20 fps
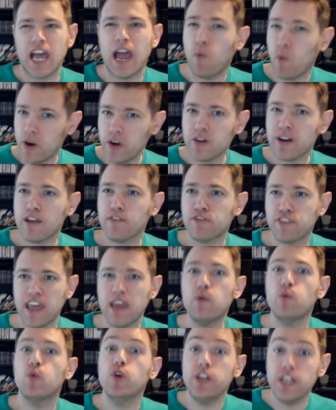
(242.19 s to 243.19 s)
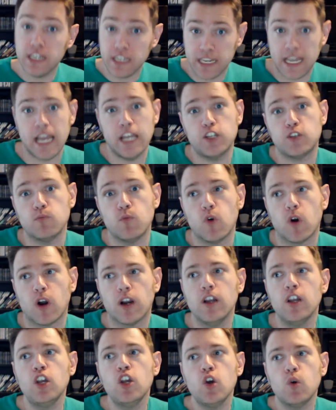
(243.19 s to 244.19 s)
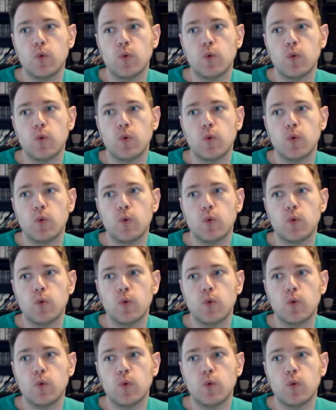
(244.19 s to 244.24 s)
I wonder if they would engage more